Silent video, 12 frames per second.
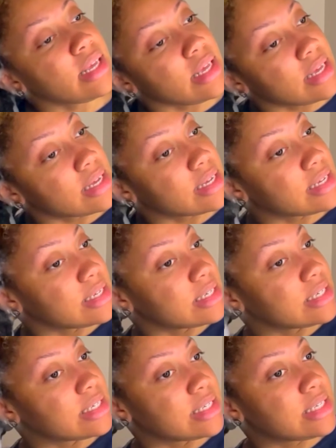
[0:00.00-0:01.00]

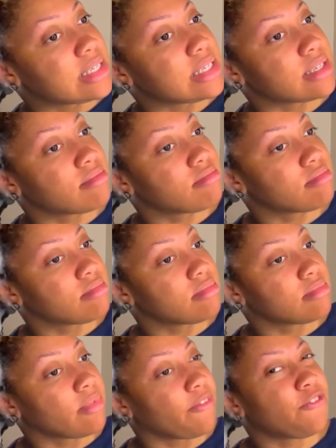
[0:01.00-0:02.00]
is
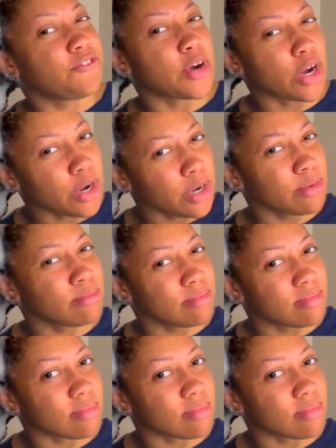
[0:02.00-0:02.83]
firm,